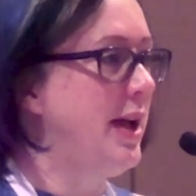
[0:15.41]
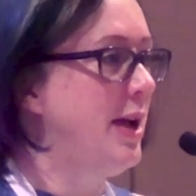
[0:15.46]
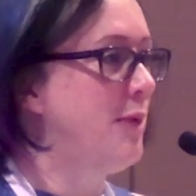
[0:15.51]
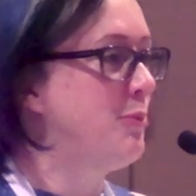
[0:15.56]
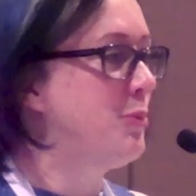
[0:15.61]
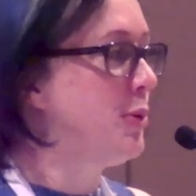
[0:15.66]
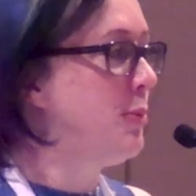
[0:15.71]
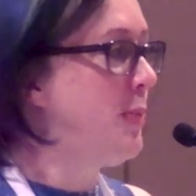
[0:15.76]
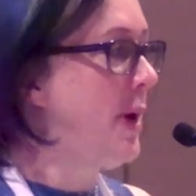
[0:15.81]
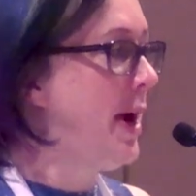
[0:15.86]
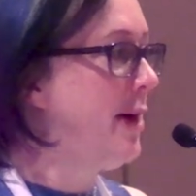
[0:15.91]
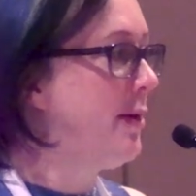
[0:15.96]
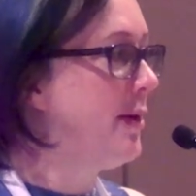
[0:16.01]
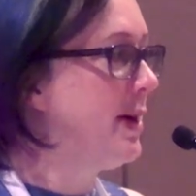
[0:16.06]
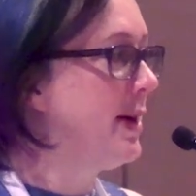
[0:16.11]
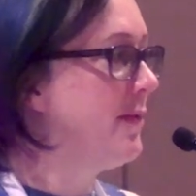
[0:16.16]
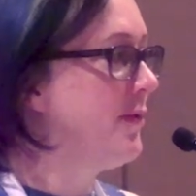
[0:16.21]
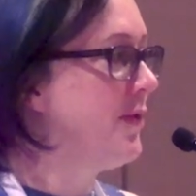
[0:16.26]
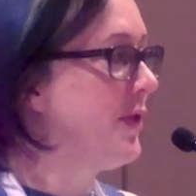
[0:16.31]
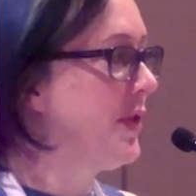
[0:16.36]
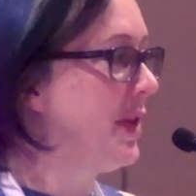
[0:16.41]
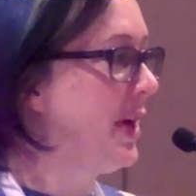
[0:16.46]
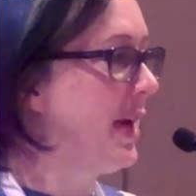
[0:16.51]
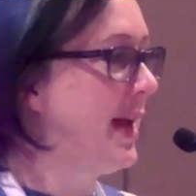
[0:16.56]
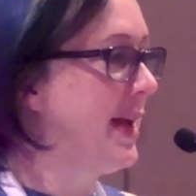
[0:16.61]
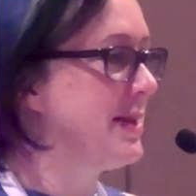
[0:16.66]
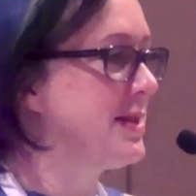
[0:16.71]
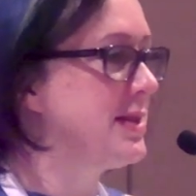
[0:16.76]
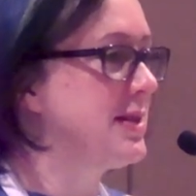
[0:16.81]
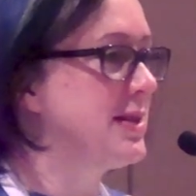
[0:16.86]
in preparing for the
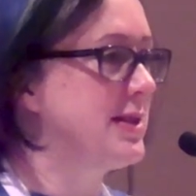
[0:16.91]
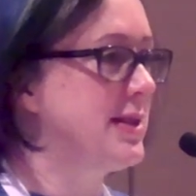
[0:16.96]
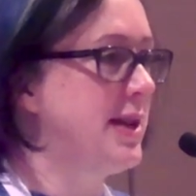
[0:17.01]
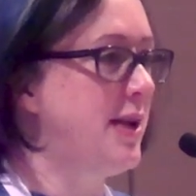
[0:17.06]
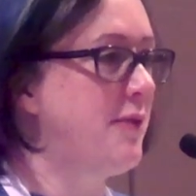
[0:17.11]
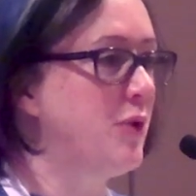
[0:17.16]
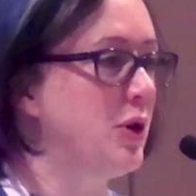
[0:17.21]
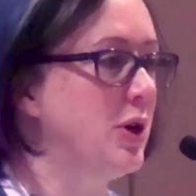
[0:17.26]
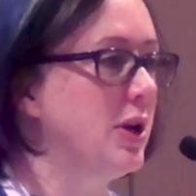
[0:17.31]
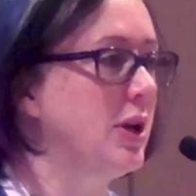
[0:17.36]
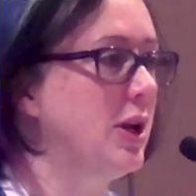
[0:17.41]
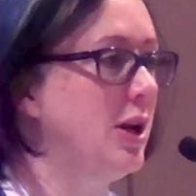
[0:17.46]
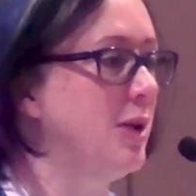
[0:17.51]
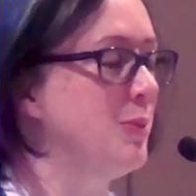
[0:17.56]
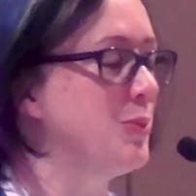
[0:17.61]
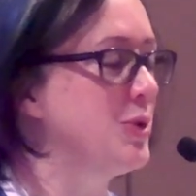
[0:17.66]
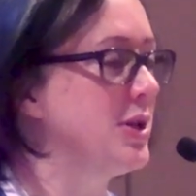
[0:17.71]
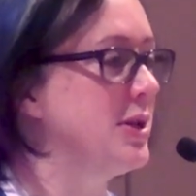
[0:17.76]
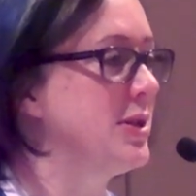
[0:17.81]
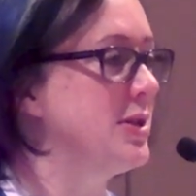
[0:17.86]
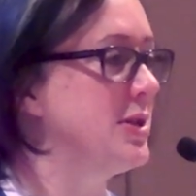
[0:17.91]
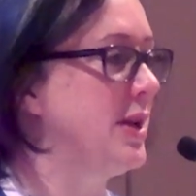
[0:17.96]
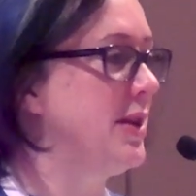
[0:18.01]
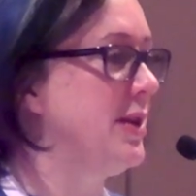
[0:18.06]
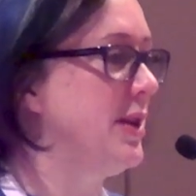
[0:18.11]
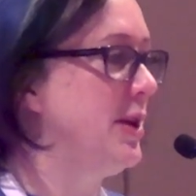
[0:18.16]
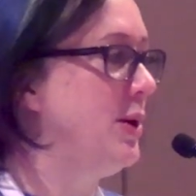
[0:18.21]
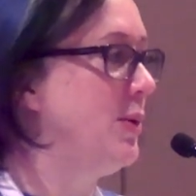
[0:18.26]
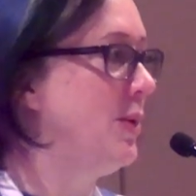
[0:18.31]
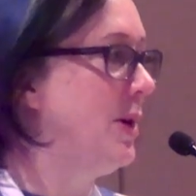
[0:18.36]
last several eclipses
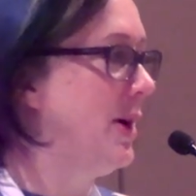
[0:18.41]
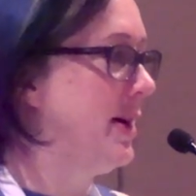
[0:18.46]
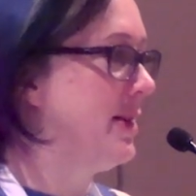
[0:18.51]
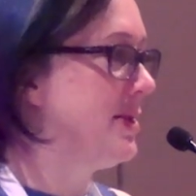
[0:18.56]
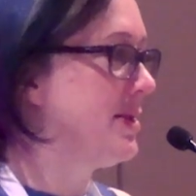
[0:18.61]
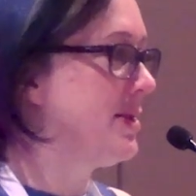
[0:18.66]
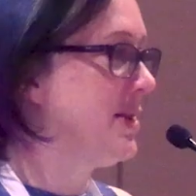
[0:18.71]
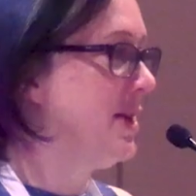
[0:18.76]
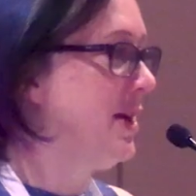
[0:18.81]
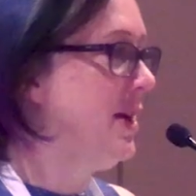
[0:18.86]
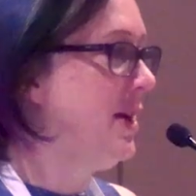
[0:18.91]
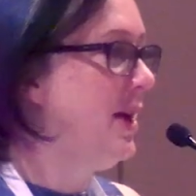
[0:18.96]
in the US.